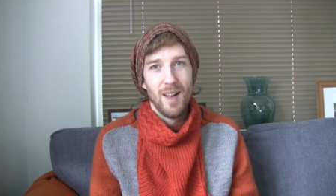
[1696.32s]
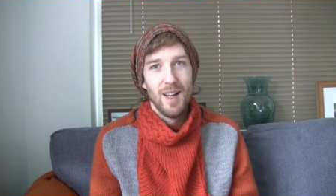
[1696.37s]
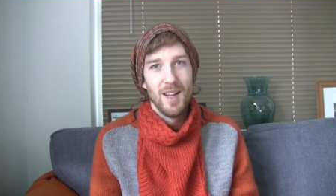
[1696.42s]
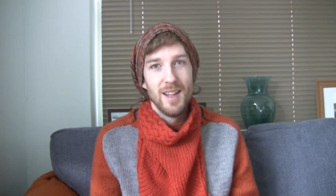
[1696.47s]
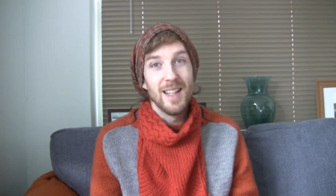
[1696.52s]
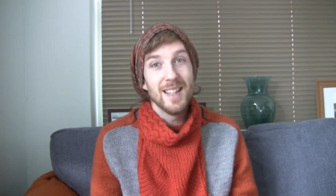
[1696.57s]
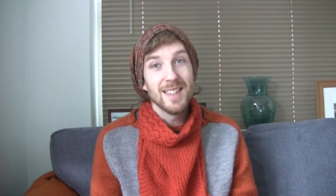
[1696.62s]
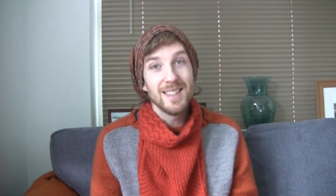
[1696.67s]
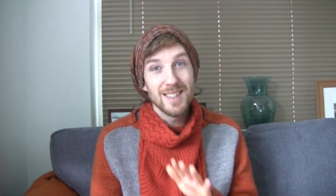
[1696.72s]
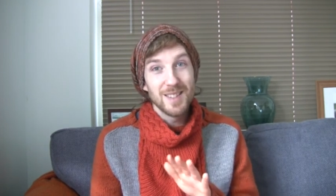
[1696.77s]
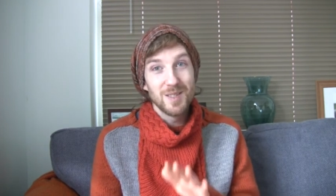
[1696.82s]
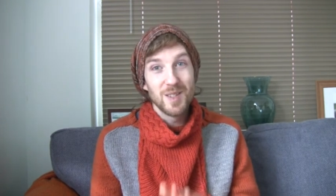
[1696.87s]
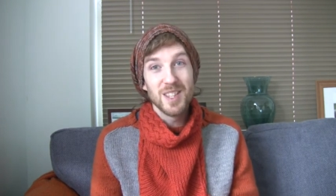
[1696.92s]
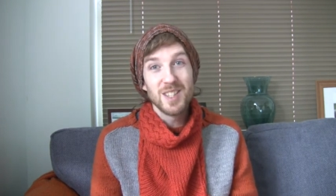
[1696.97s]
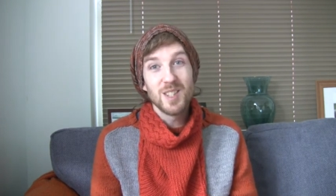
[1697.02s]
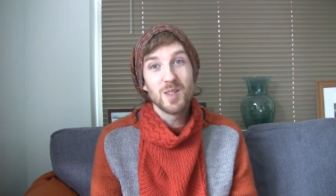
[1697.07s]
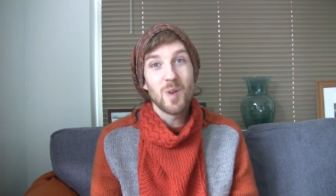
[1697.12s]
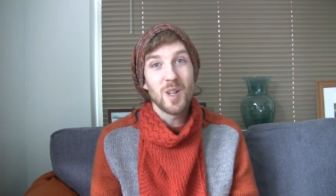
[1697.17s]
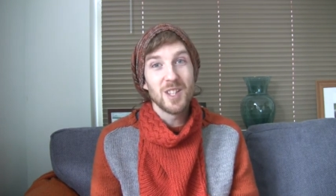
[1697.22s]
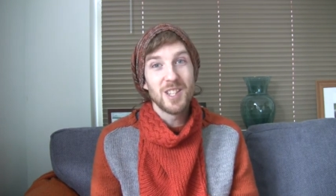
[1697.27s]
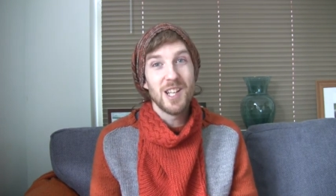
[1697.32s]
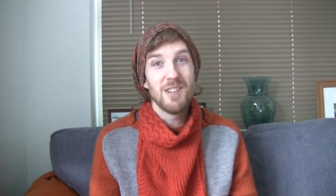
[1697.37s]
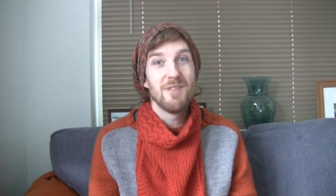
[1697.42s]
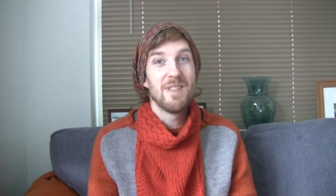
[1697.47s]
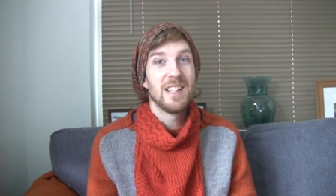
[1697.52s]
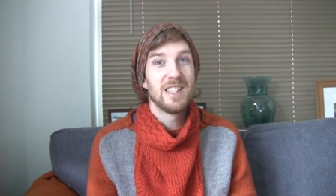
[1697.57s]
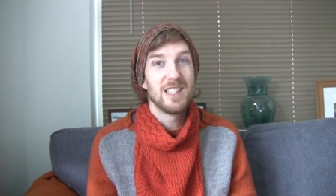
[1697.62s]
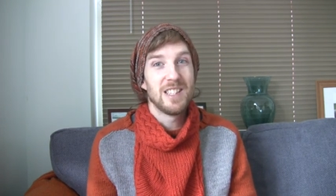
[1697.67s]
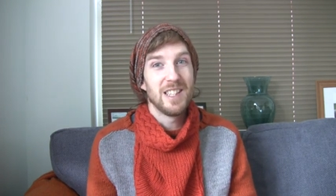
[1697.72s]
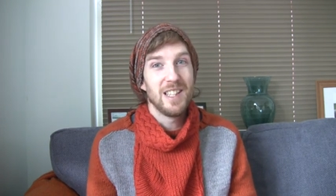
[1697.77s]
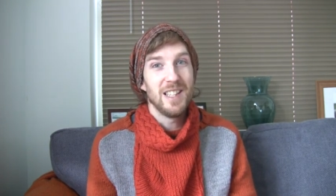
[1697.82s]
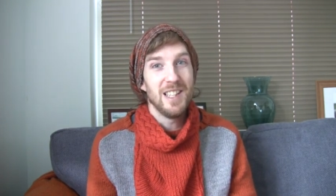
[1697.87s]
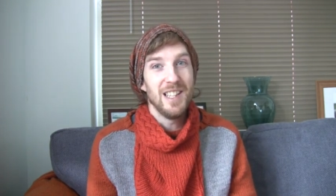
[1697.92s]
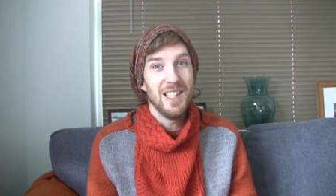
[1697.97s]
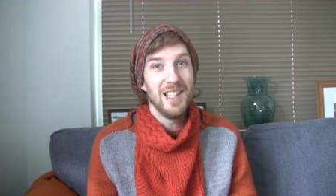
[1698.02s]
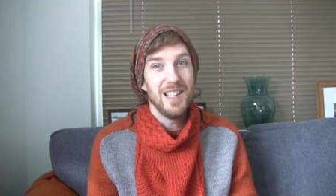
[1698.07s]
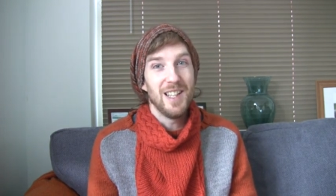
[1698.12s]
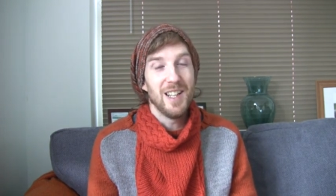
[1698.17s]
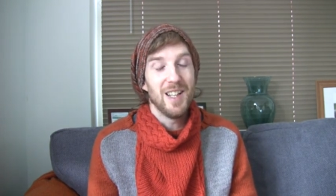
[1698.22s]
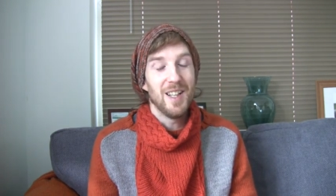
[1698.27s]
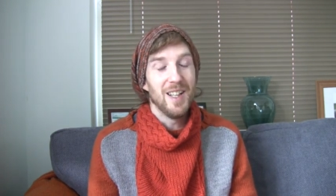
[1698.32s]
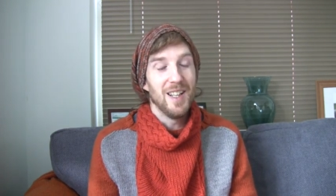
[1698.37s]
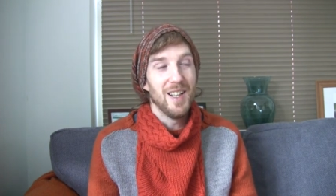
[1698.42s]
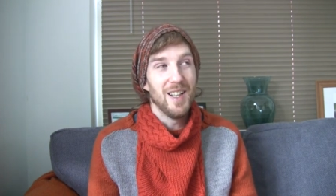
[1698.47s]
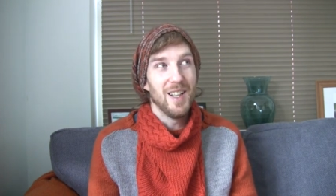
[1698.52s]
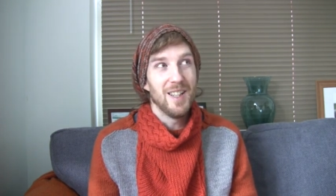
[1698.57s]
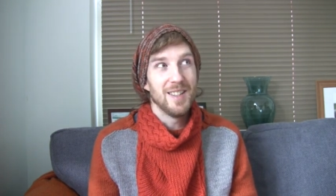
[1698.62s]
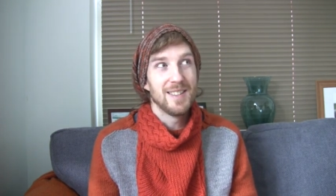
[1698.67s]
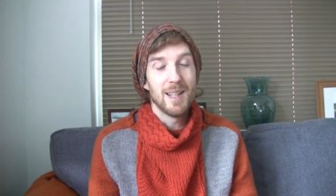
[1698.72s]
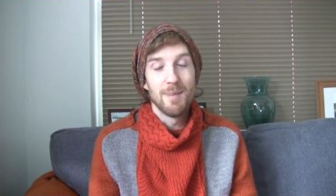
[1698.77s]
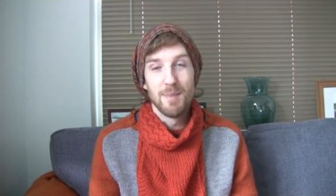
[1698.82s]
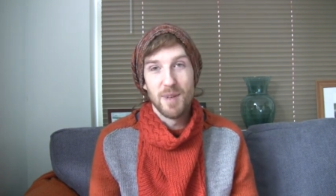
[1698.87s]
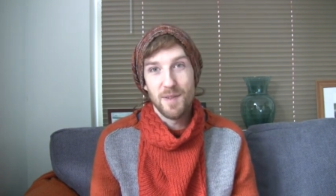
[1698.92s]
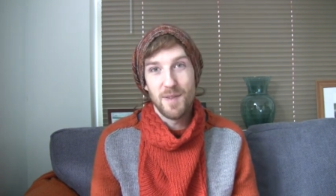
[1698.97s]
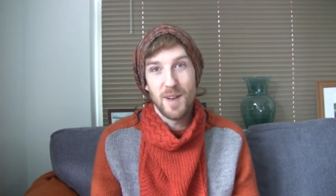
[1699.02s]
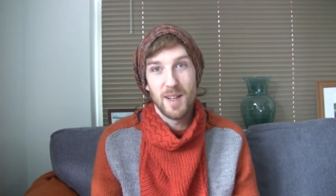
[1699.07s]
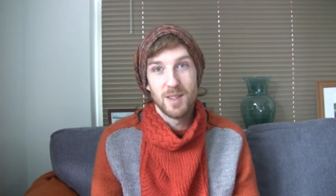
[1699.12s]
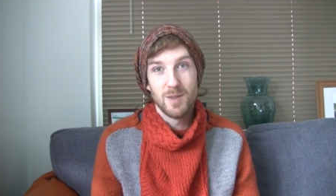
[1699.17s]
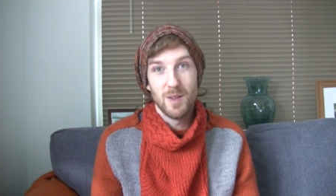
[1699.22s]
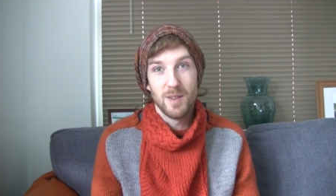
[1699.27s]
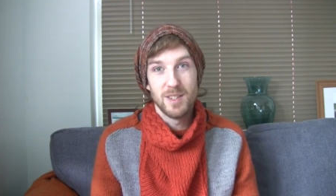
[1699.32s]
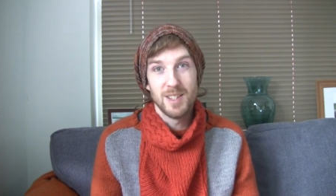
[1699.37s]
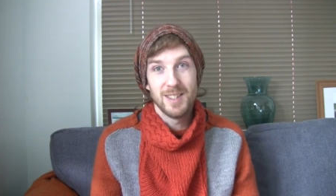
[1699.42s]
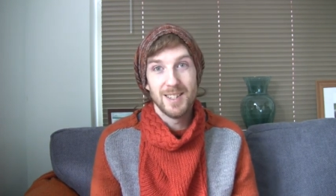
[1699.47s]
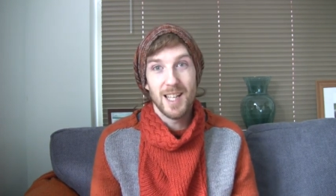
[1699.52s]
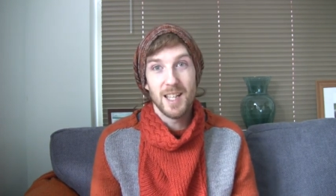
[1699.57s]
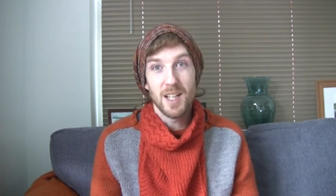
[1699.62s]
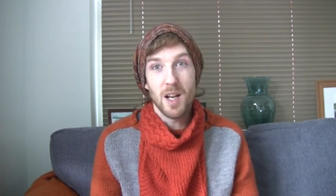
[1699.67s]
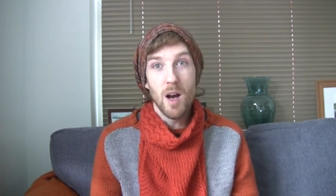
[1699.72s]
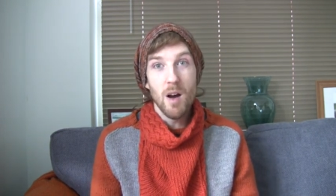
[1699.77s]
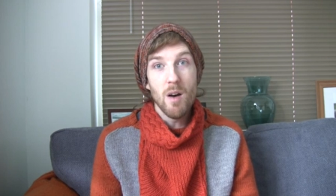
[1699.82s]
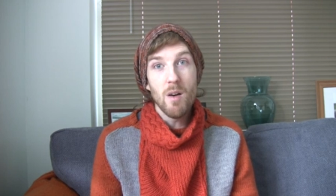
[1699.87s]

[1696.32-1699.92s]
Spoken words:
This is what she originally sent me a photo of. She said,